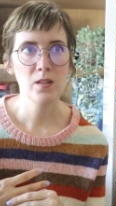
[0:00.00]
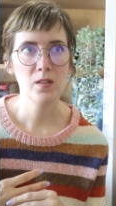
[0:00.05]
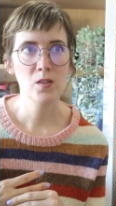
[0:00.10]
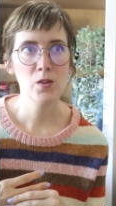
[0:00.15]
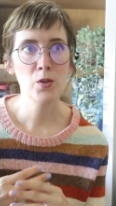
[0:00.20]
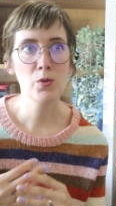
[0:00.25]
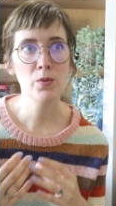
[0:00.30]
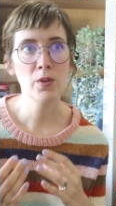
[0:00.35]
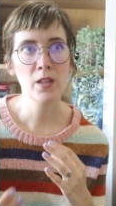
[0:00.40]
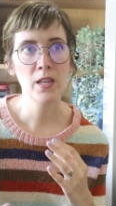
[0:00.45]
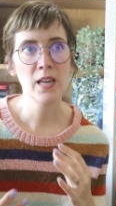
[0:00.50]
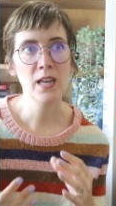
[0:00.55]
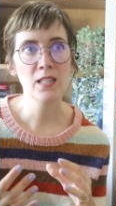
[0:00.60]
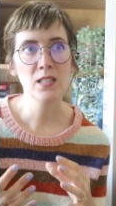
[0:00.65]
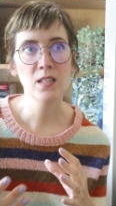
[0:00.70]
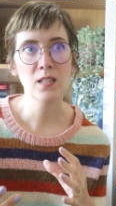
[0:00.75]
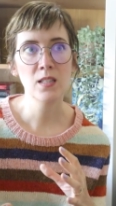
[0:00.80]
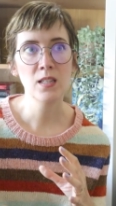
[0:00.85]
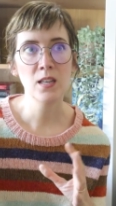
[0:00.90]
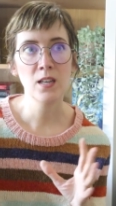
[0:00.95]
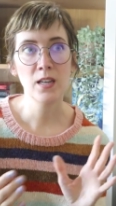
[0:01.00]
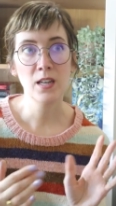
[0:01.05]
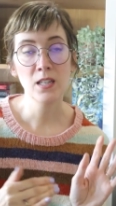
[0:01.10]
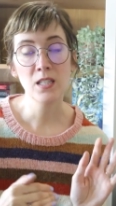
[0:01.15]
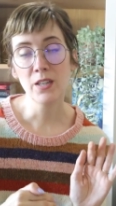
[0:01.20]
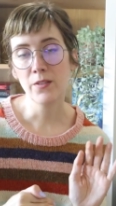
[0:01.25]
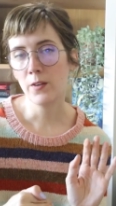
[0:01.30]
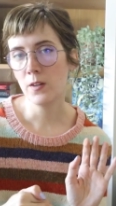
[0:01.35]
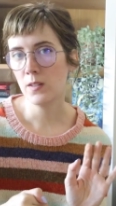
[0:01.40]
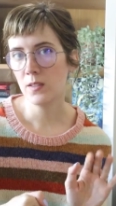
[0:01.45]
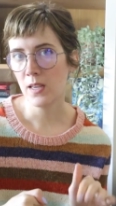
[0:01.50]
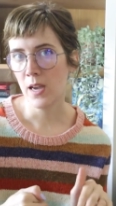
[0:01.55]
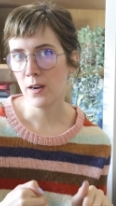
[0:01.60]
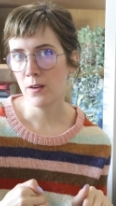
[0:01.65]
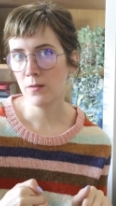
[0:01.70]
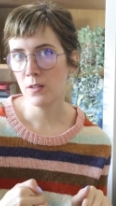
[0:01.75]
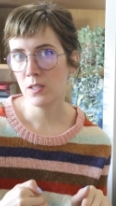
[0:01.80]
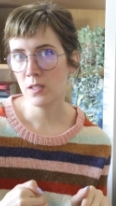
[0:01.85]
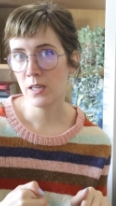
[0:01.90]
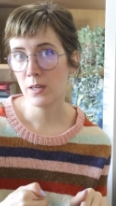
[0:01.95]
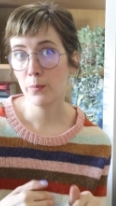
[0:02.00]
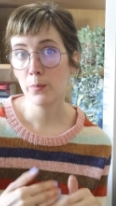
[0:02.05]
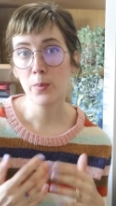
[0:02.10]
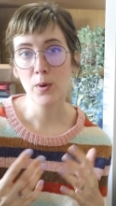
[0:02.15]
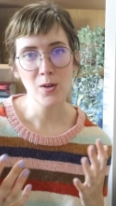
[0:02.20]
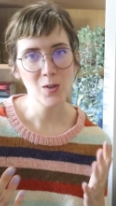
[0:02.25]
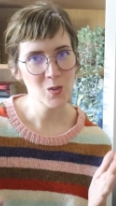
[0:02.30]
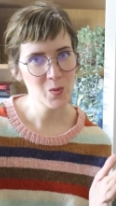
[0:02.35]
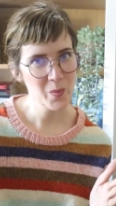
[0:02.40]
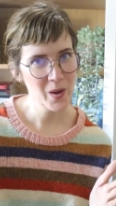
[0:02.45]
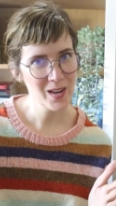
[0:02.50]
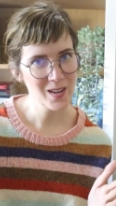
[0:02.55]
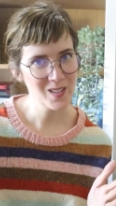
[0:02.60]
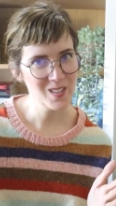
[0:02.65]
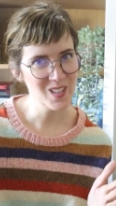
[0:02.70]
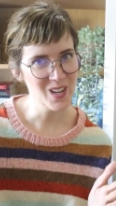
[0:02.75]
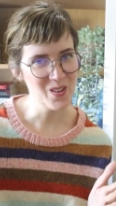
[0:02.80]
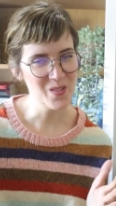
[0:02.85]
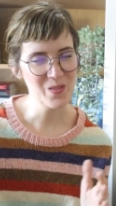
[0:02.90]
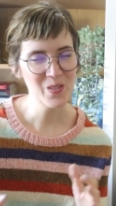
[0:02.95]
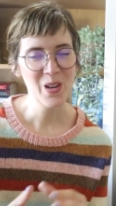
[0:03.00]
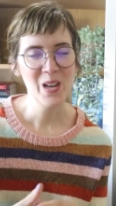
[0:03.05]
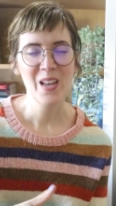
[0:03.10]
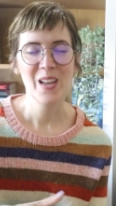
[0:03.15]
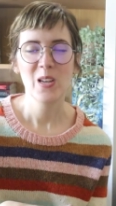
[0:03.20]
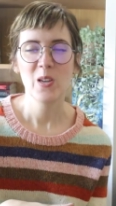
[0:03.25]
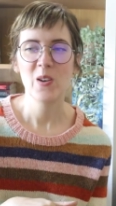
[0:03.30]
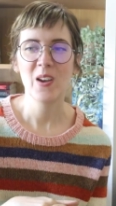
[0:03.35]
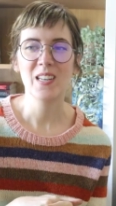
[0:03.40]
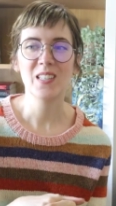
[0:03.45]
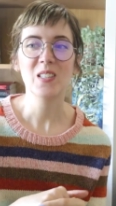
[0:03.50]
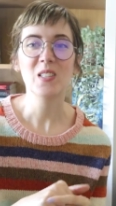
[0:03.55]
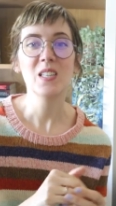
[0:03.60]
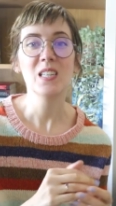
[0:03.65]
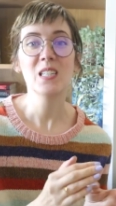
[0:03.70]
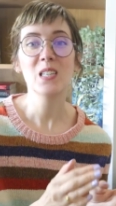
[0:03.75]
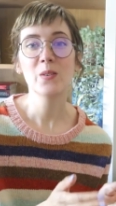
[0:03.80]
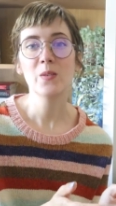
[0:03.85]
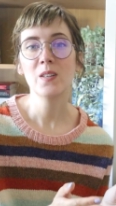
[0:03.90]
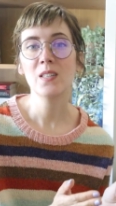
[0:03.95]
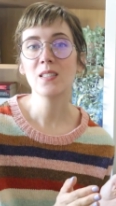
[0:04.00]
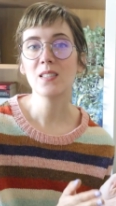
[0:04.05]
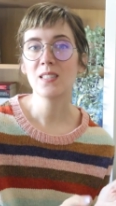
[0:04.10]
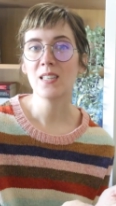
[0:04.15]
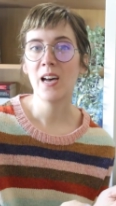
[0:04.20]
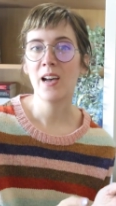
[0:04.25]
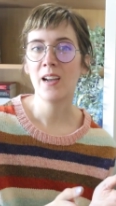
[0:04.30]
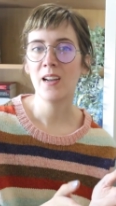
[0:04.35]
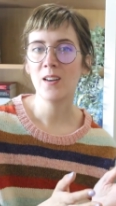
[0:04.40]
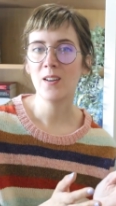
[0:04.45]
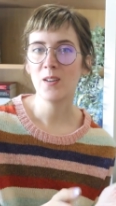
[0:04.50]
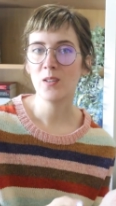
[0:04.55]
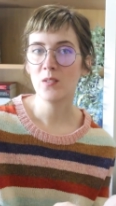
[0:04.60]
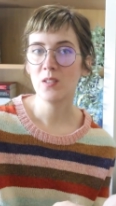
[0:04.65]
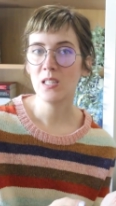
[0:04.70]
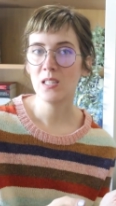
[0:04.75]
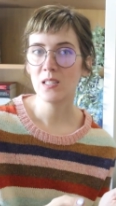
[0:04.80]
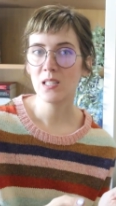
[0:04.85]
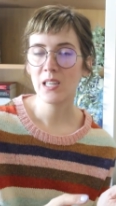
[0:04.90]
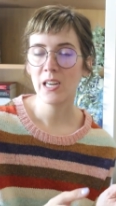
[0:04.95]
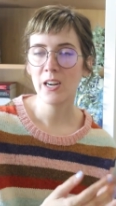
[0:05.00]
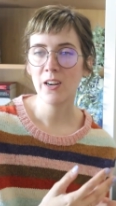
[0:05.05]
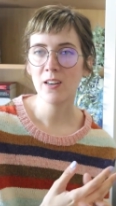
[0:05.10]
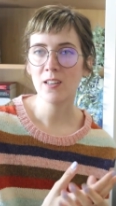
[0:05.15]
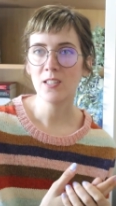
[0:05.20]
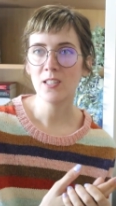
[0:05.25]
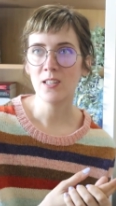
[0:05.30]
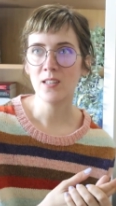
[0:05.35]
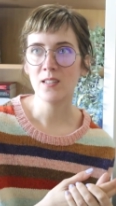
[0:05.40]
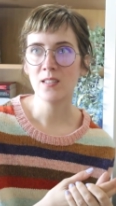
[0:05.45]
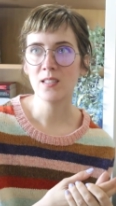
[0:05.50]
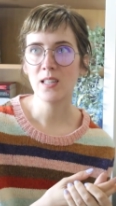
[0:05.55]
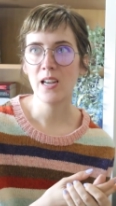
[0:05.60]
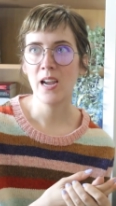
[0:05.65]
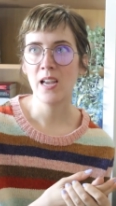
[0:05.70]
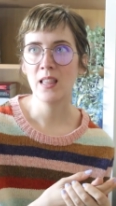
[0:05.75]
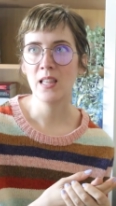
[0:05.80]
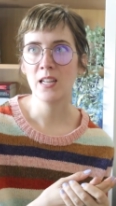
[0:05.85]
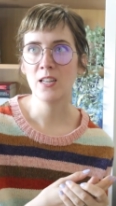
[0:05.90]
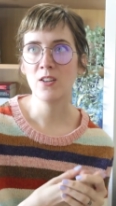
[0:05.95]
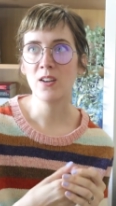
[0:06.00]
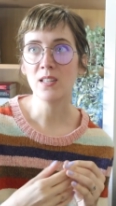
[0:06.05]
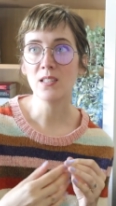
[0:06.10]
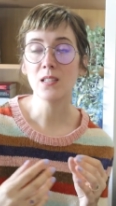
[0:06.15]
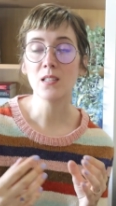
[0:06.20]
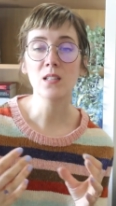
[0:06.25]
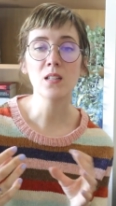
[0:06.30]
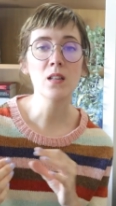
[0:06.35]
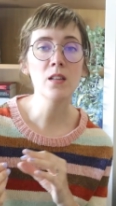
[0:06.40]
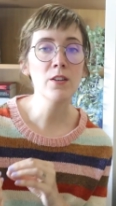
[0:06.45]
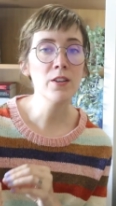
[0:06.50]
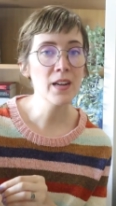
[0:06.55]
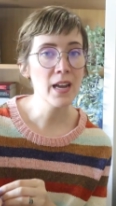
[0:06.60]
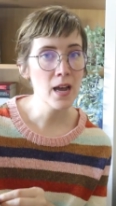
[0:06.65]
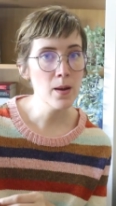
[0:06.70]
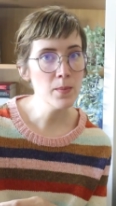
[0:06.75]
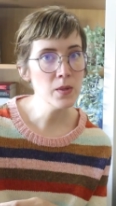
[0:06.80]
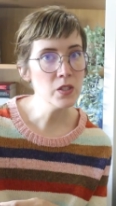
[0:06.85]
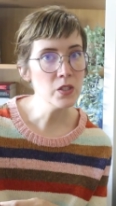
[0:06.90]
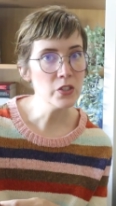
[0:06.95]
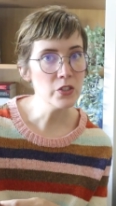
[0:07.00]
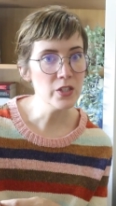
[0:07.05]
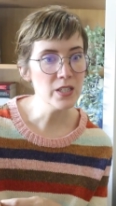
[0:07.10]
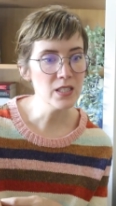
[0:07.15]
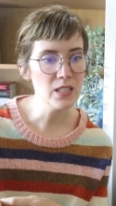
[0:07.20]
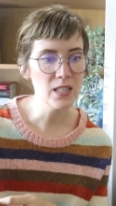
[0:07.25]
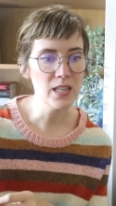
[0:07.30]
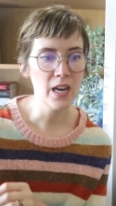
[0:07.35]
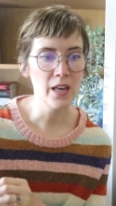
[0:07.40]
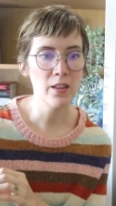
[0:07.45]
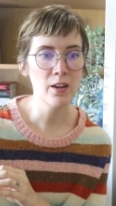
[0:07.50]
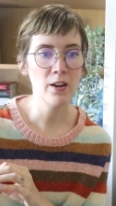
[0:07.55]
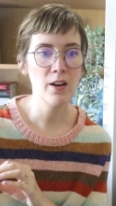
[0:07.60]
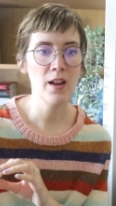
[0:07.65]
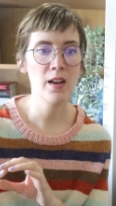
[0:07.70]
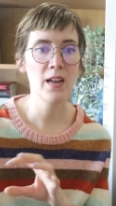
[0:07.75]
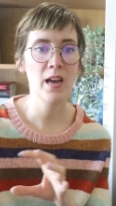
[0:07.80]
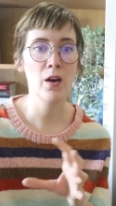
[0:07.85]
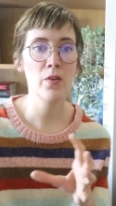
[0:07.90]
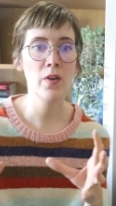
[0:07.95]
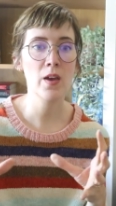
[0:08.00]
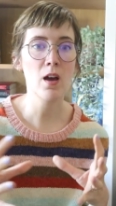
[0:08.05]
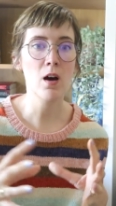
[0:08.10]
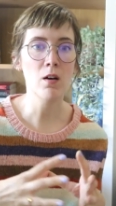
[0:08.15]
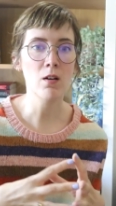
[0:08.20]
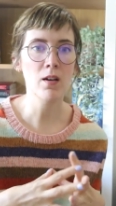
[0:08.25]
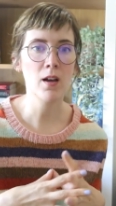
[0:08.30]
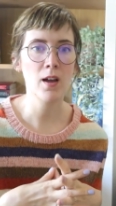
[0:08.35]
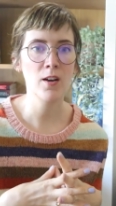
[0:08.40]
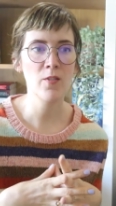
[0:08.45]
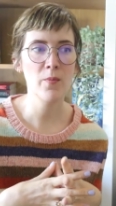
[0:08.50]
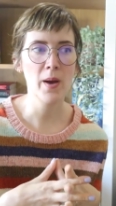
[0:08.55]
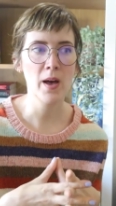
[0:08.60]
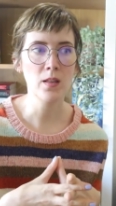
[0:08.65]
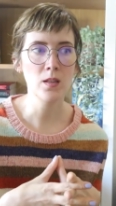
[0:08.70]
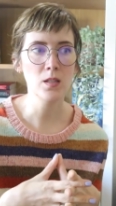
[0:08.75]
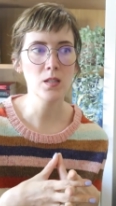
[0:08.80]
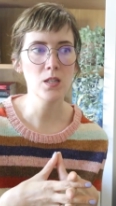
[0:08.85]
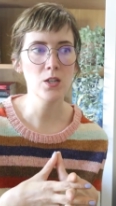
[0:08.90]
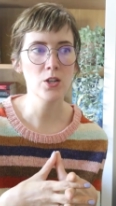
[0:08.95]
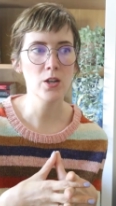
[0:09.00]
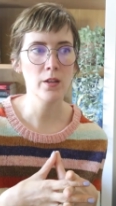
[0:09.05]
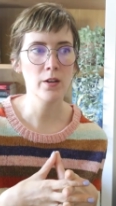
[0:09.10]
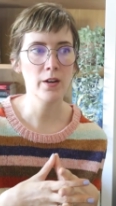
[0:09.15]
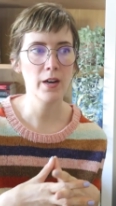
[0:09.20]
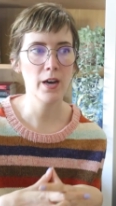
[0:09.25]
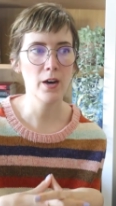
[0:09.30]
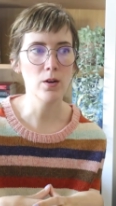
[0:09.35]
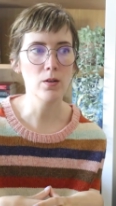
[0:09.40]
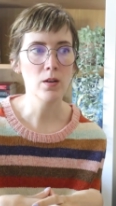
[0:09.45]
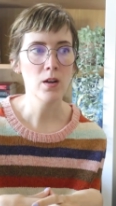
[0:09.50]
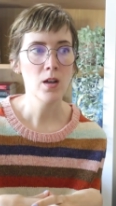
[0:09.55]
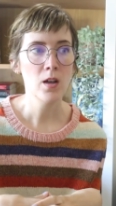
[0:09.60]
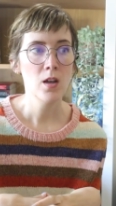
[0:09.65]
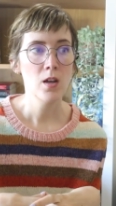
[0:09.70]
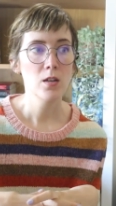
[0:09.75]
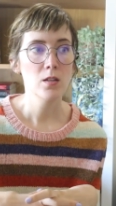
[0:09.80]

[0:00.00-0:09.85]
so you really get to see like a different side of these perspective. You get to see a different side of these characters, and then you get to see their chemistry together and how they all kind of balance each other out.